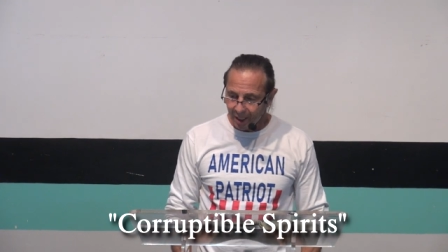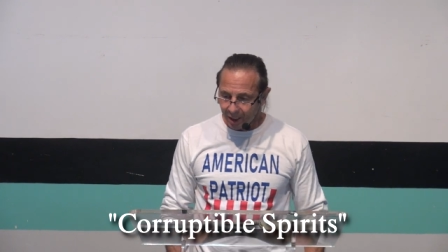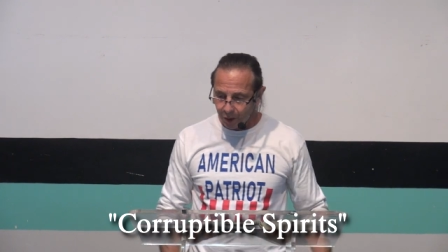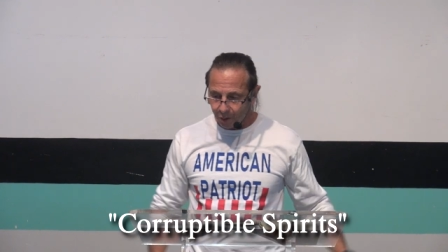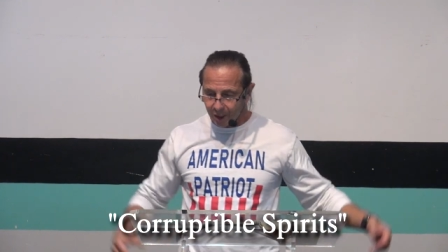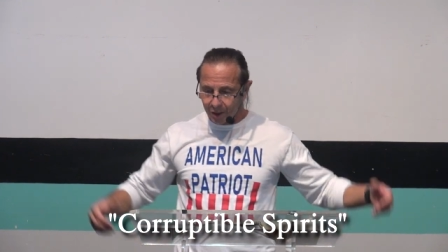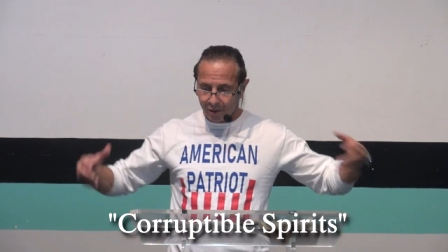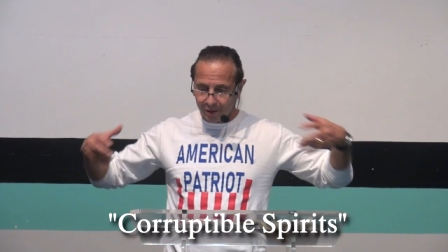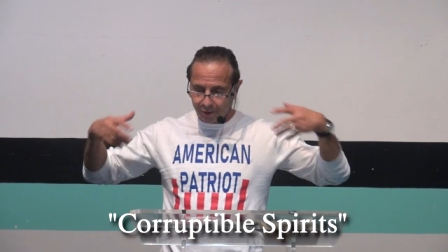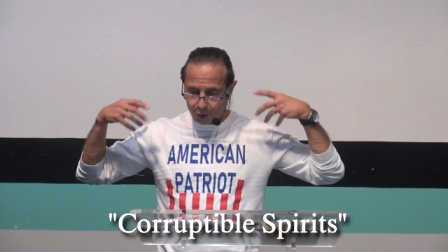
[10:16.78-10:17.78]
So these are
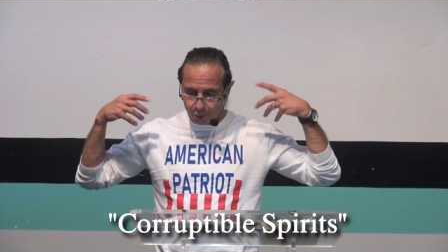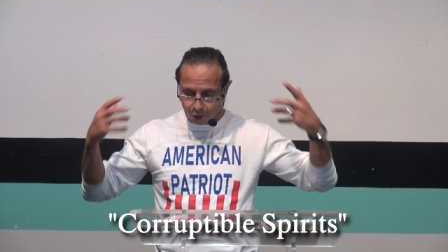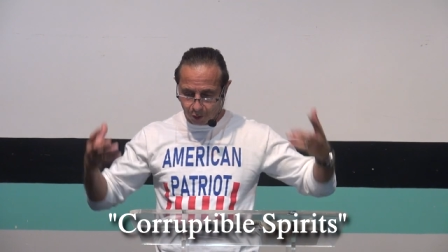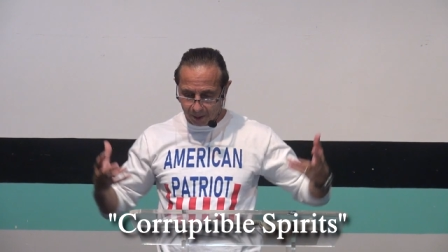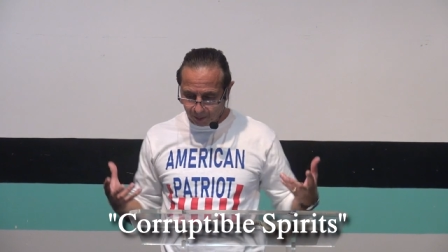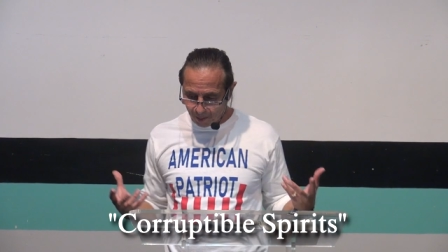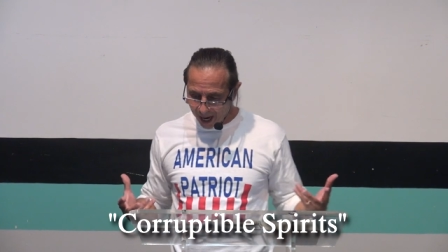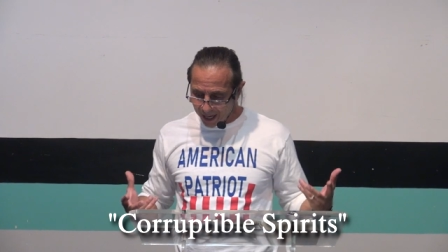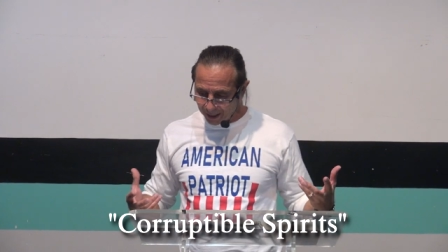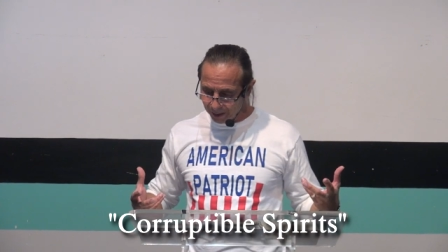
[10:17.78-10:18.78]
individual corrupt
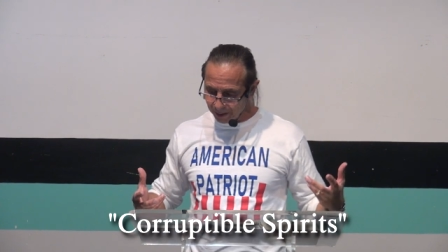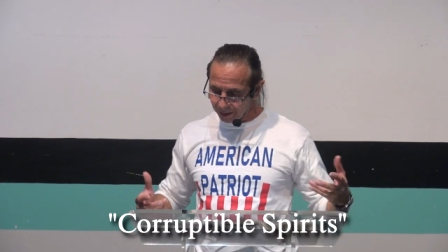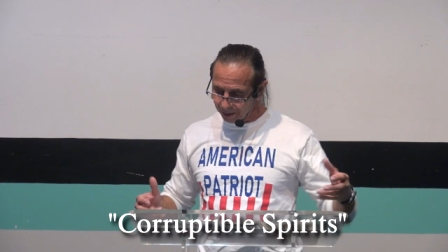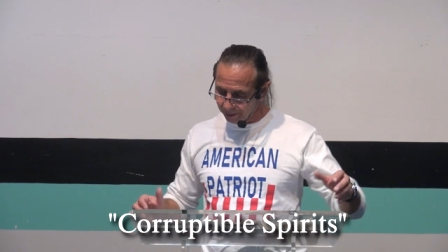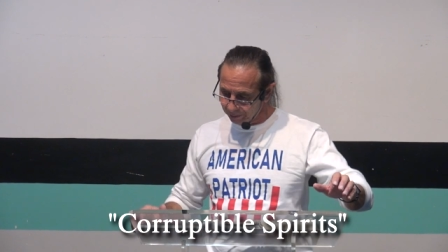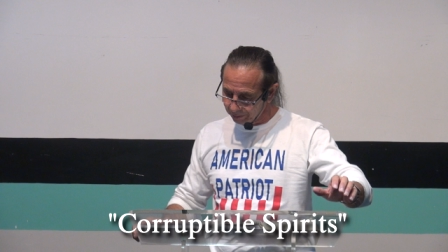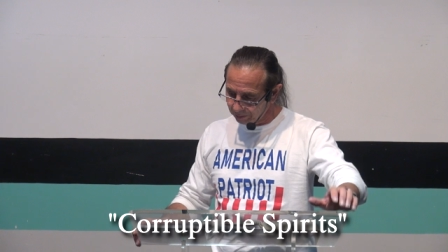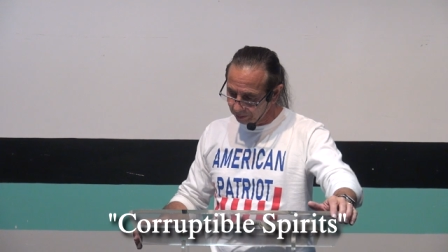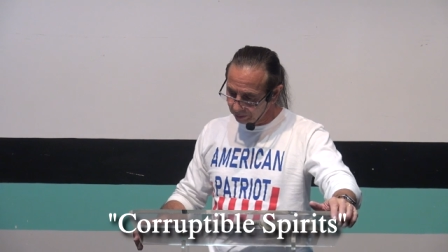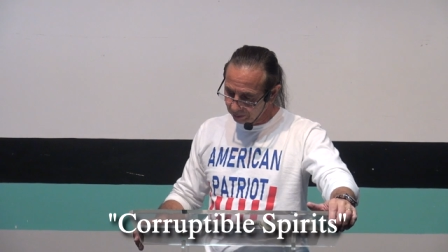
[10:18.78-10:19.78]
minds.
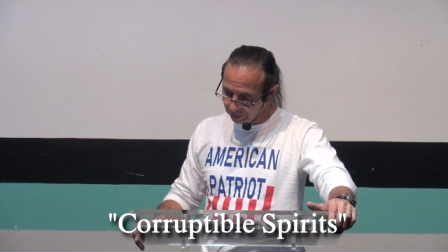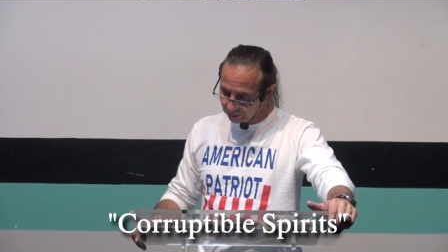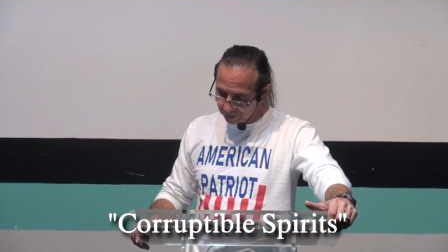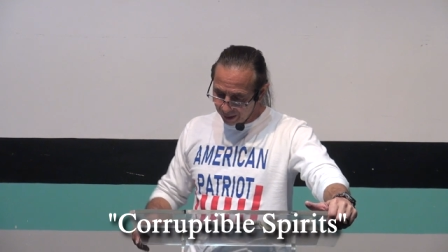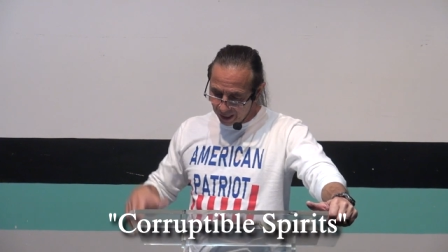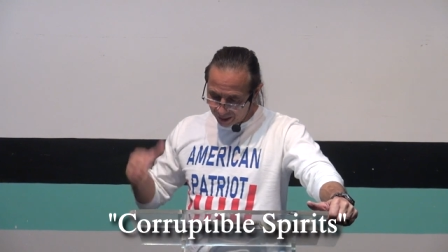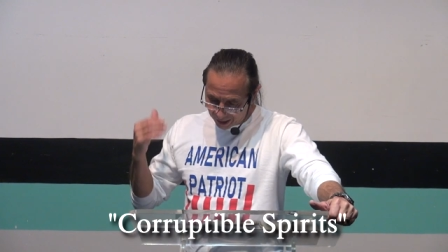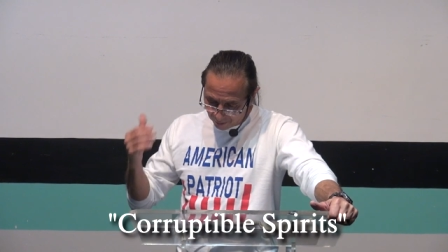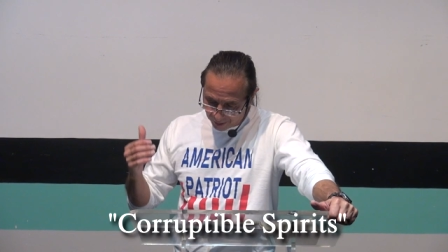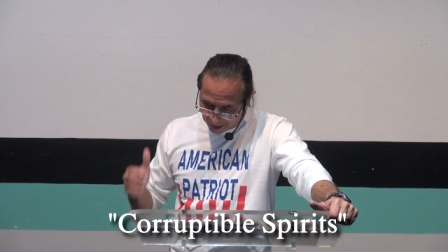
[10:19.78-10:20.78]
They got to
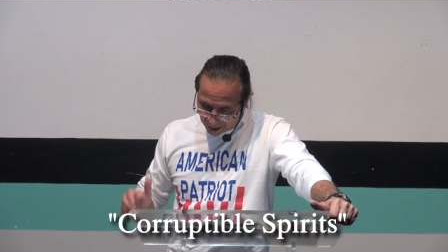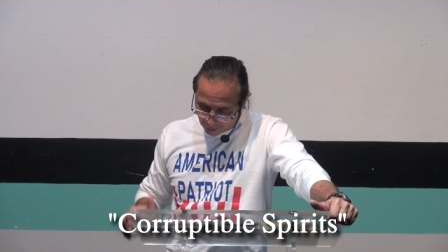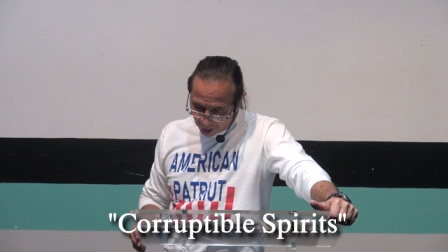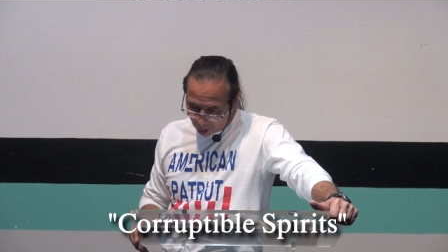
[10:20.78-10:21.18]
carry. They carry a